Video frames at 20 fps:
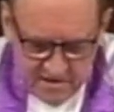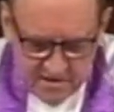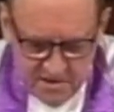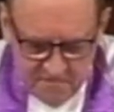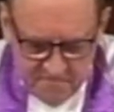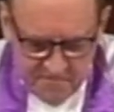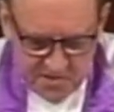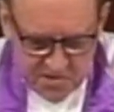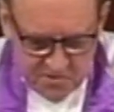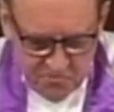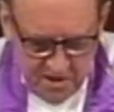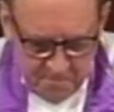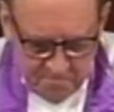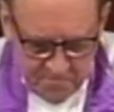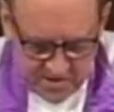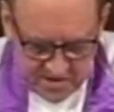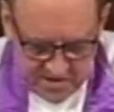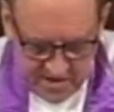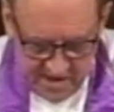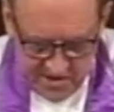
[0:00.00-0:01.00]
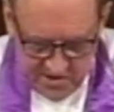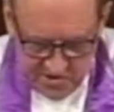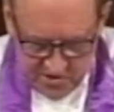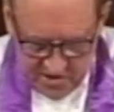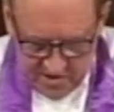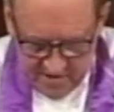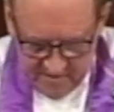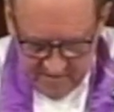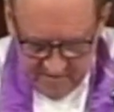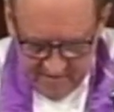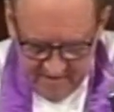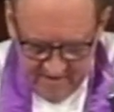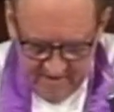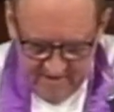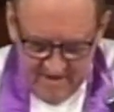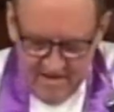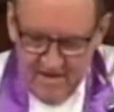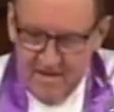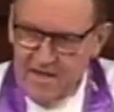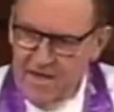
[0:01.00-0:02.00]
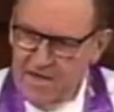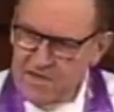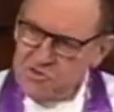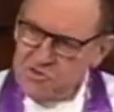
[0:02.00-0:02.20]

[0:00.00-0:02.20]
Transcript: of his reputation. And